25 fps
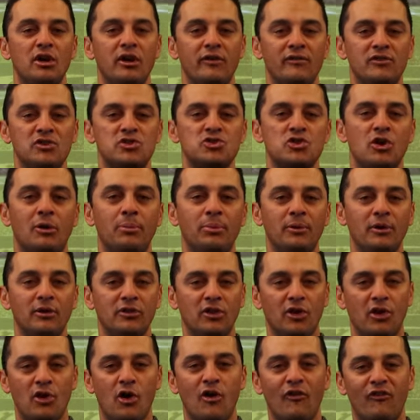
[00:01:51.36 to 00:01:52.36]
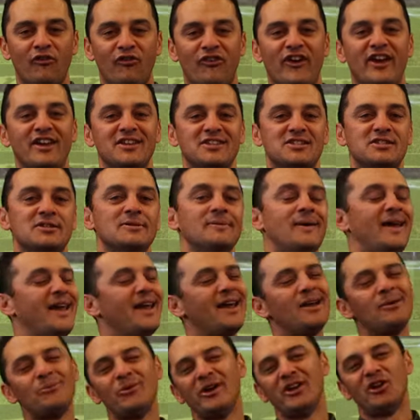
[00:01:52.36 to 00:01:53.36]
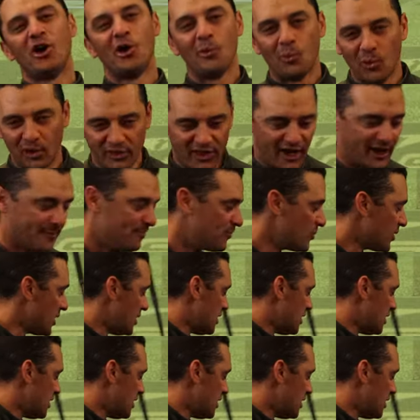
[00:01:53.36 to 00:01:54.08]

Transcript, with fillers: over the top of the golf face, and we don't want that.